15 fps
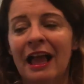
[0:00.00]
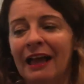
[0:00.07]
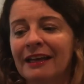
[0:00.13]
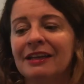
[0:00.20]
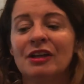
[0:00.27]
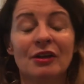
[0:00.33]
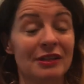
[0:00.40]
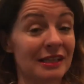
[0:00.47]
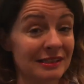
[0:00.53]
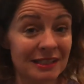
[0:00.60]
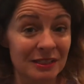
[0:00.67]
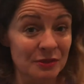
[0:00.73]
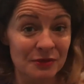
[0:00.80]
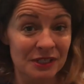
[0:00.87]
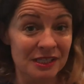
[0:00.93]
And I know that
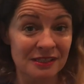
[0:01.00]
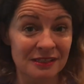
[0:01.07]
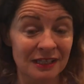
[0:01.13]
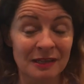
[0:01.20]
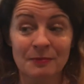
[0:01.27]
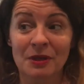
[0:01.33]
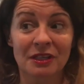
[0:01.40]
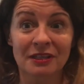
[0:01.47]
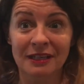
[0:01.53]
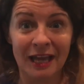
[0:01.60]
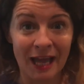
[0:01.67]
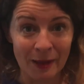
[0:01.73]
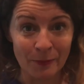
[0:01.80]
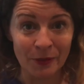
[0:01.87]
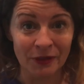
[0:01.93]
sounds really silly, but it can
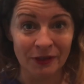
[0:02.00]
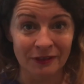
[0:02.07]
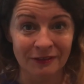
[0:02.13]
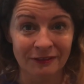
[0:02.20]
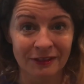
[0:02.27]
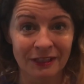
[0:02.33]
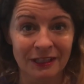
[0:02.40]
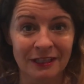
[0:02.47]
happen.